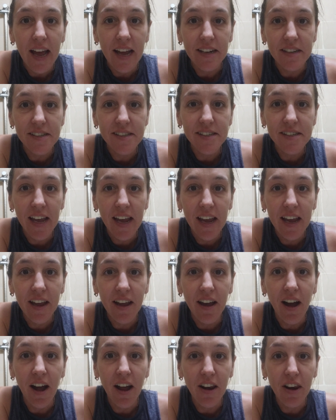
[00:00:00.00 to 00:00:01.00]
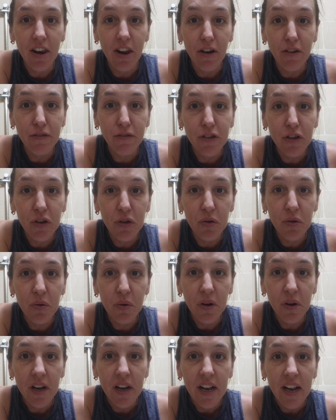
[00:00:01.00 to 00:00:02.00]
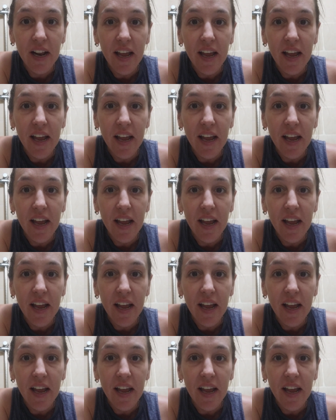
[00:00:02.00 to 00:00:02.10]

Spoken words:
and say, I love you,